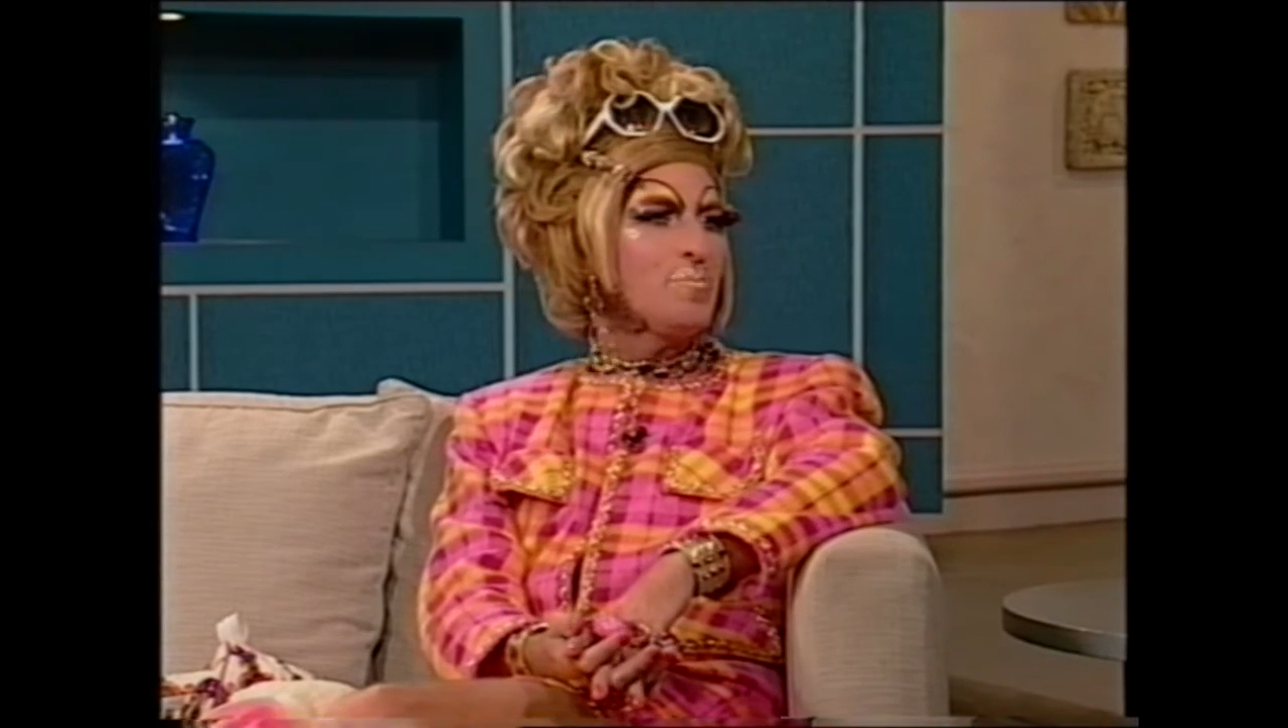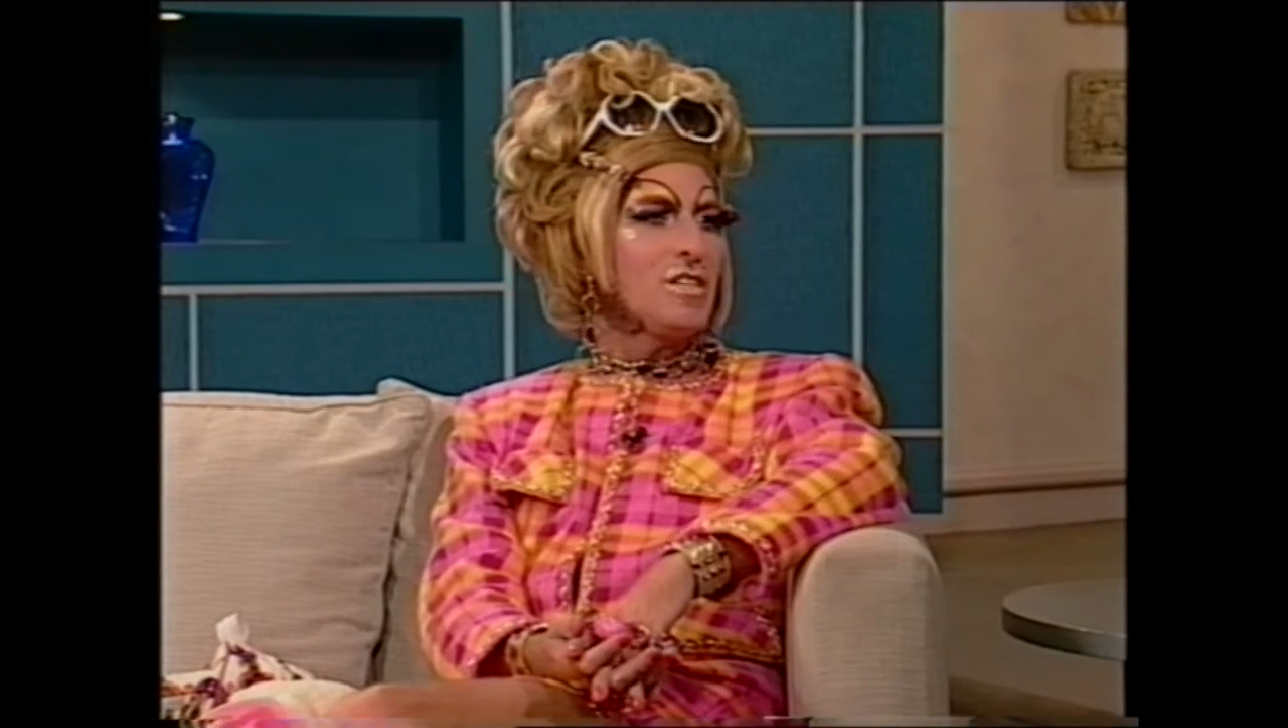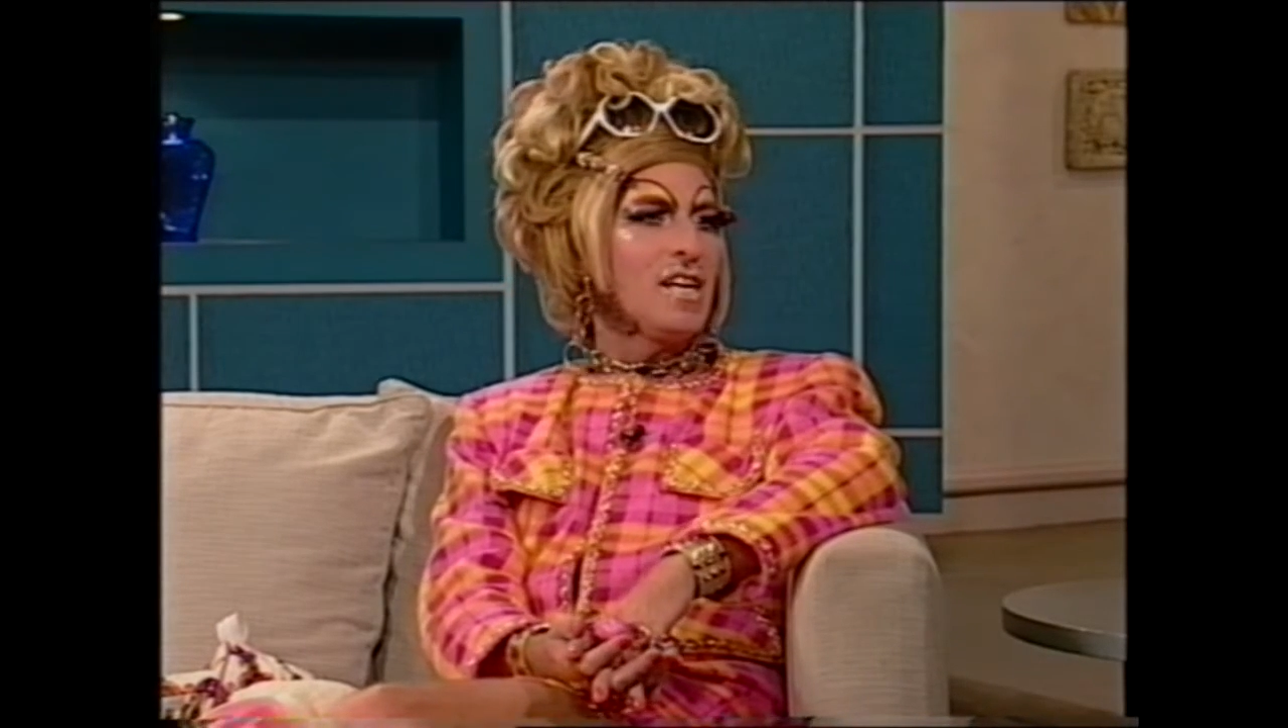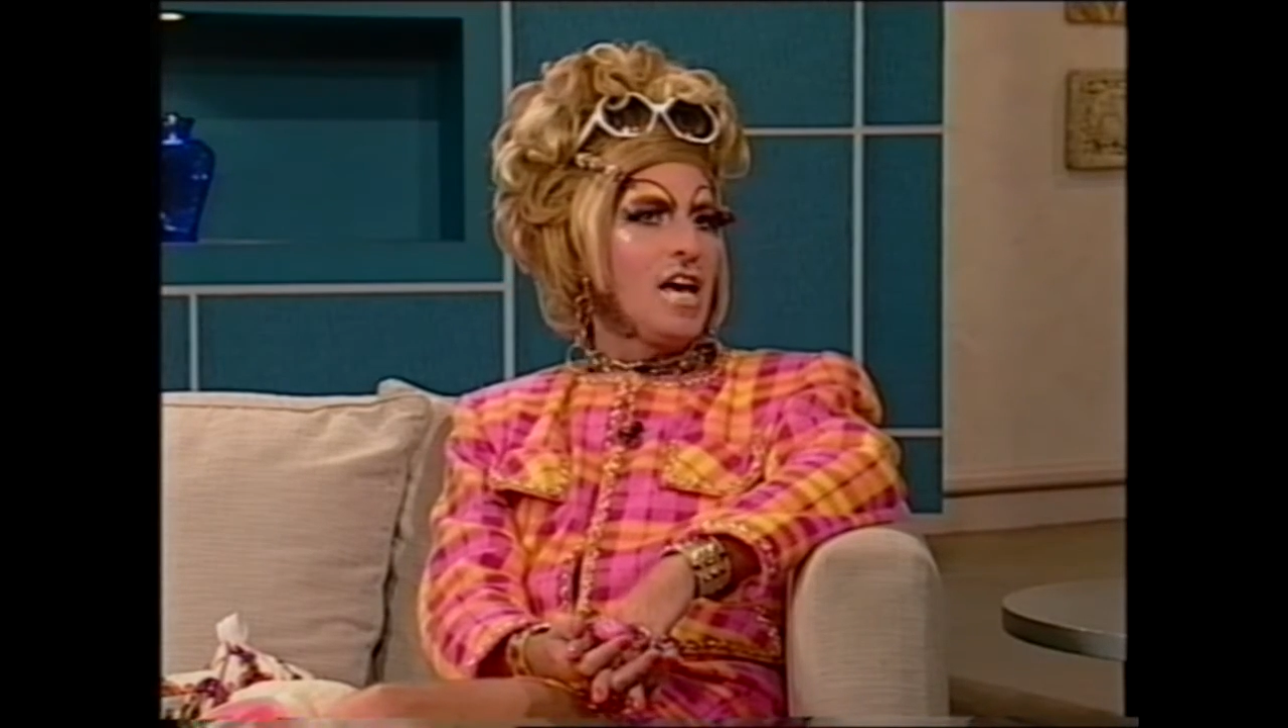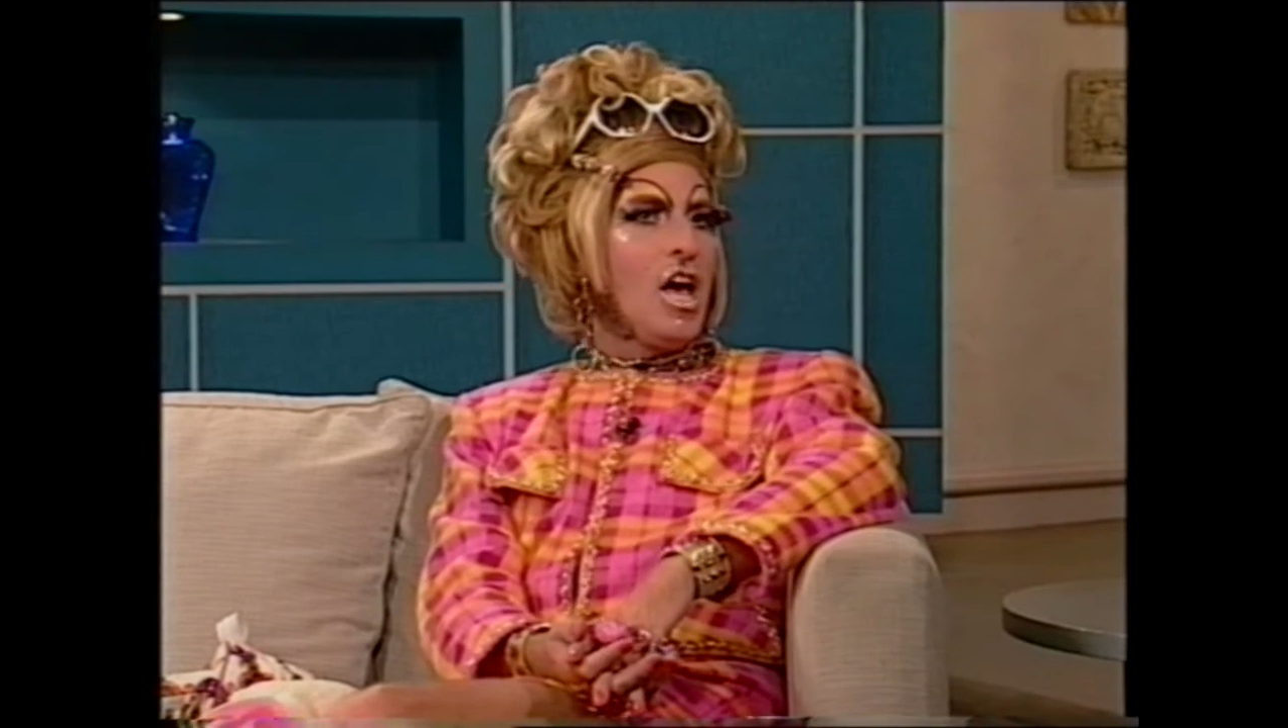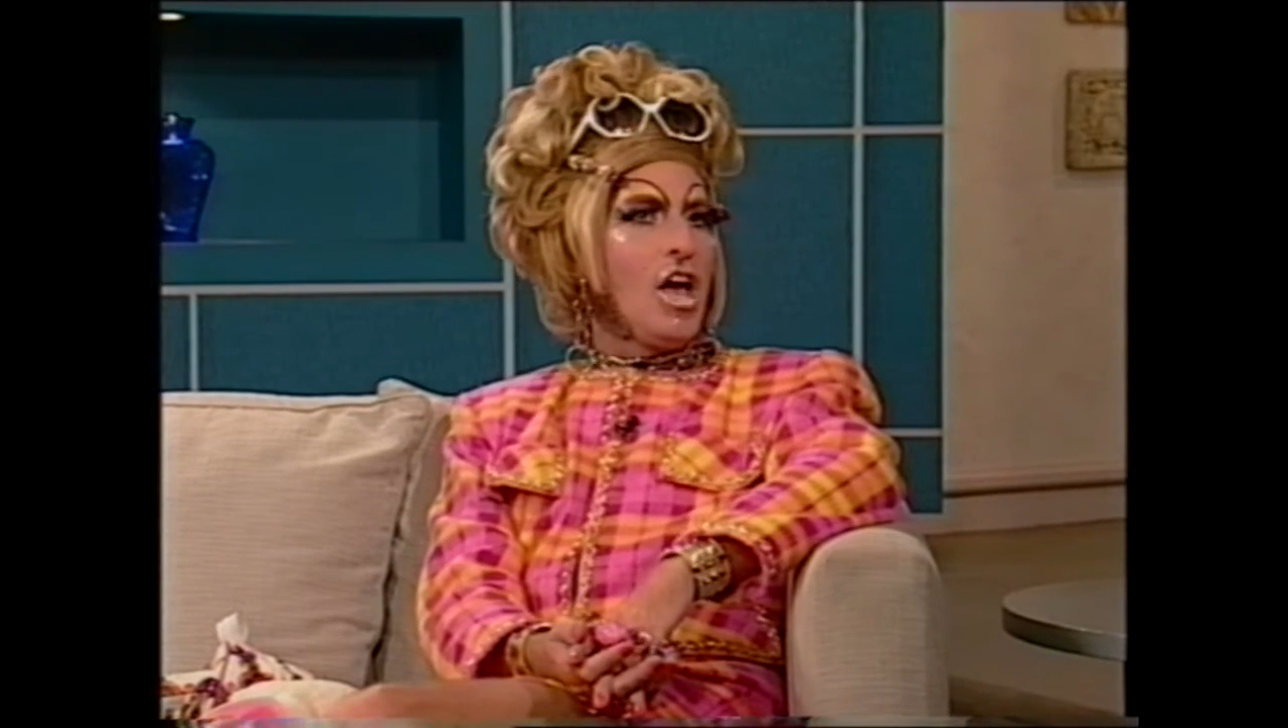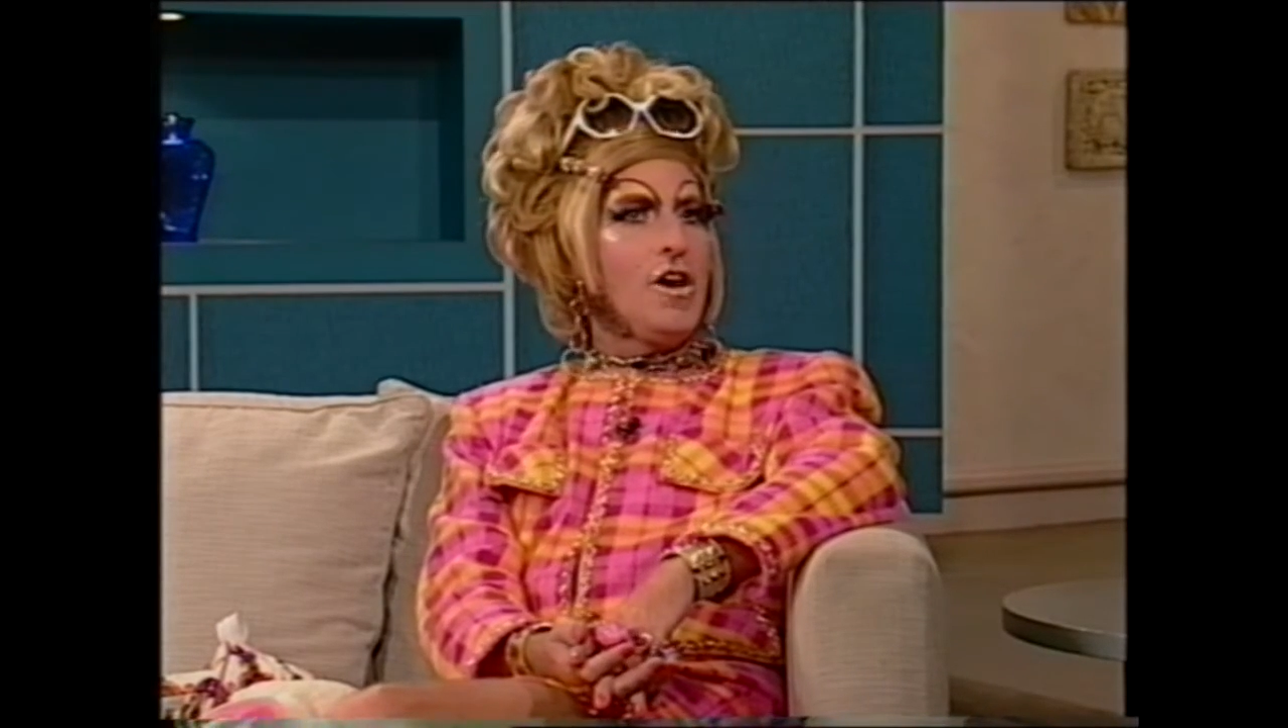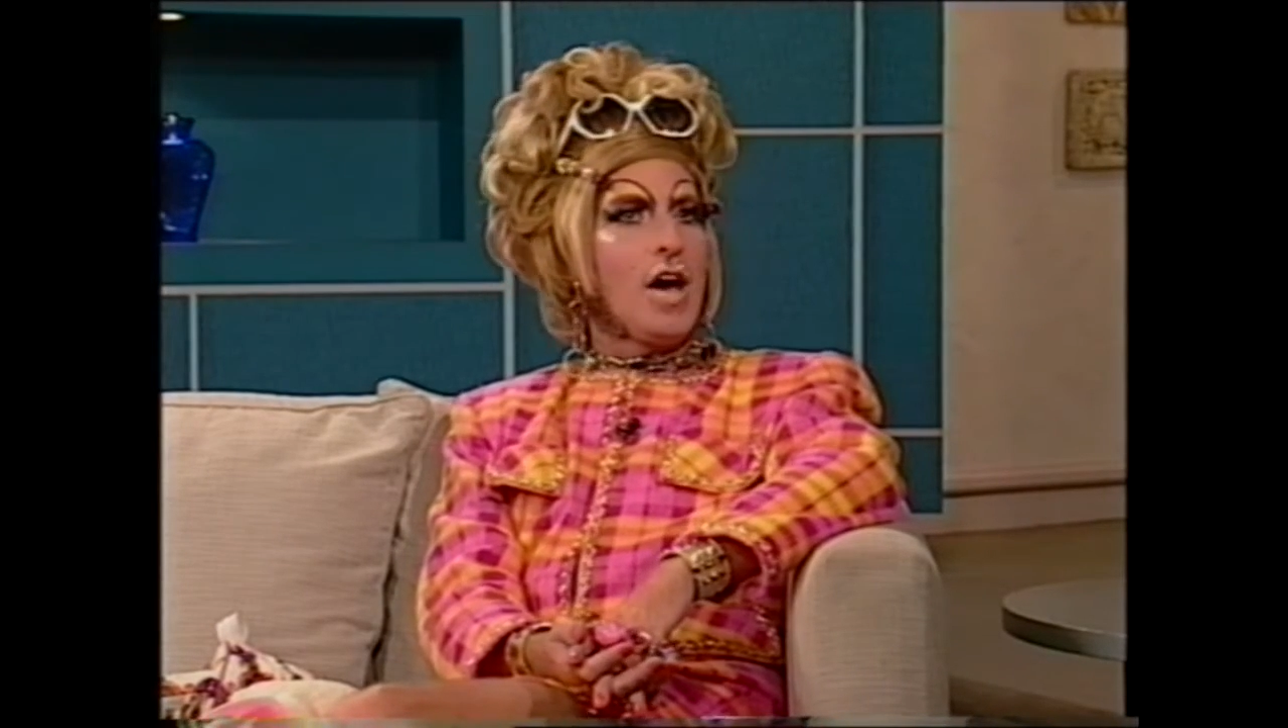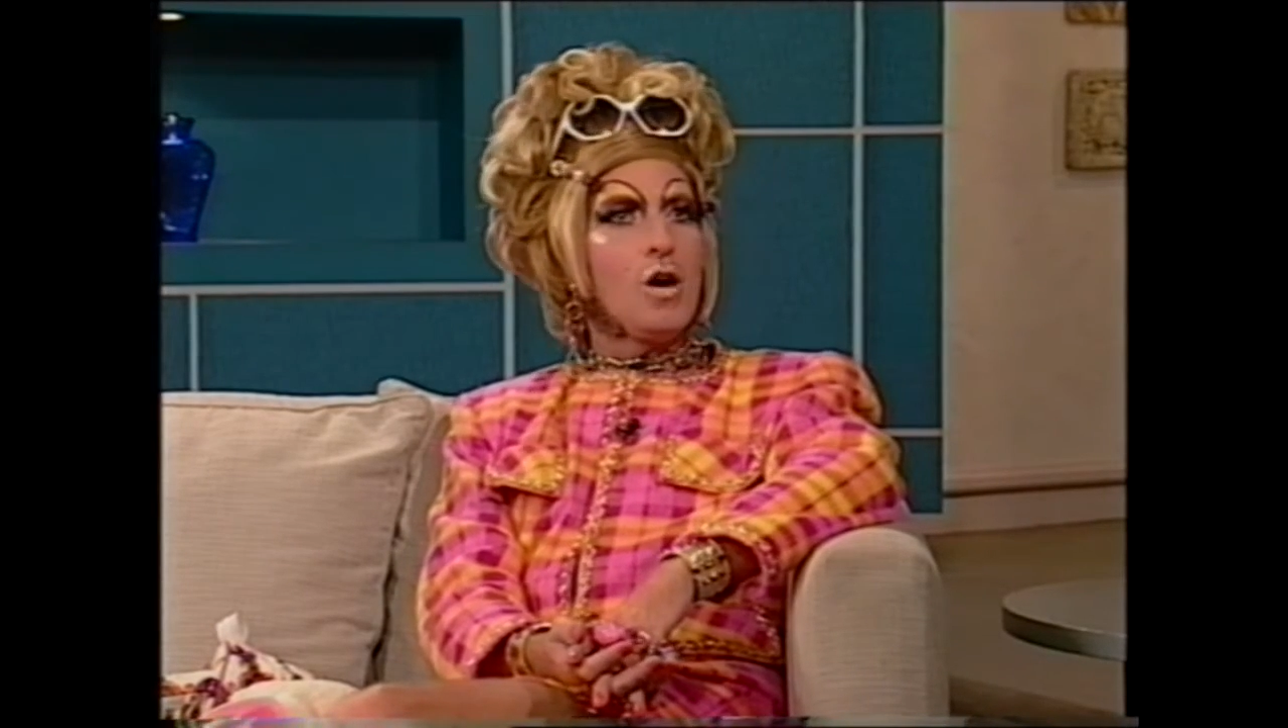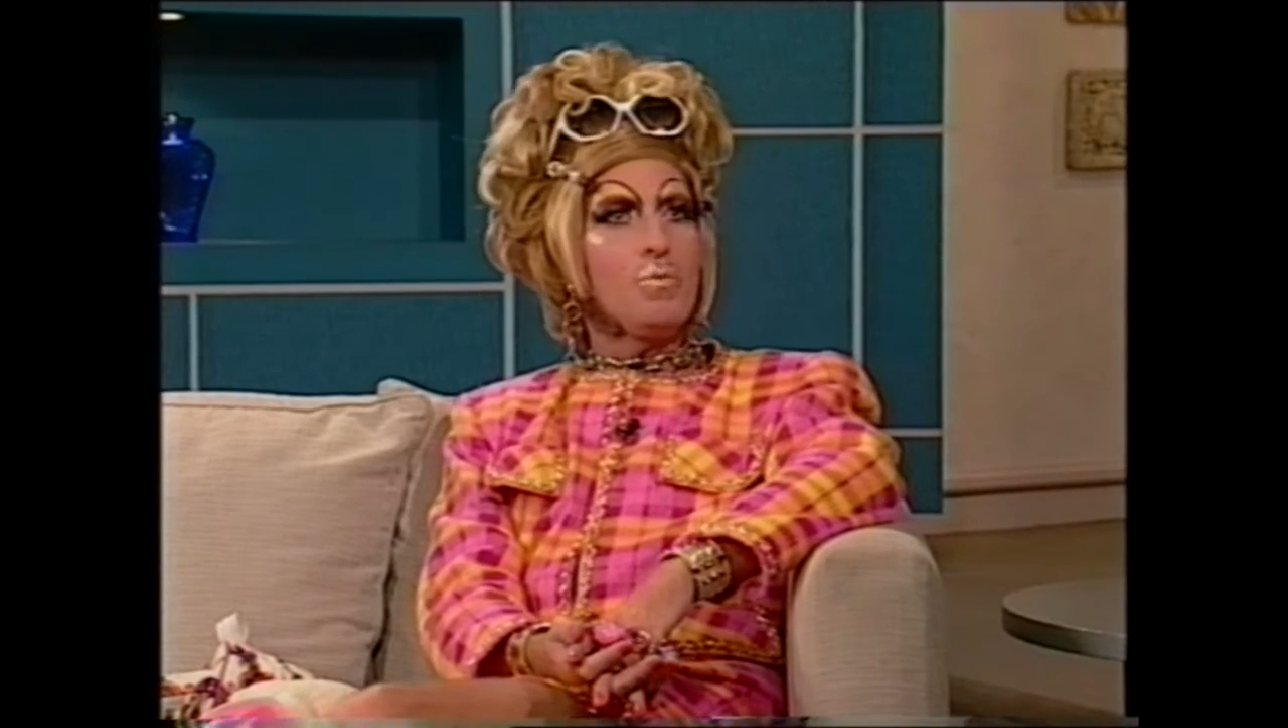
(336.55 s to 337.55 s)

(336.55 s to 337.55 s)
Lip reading: But no,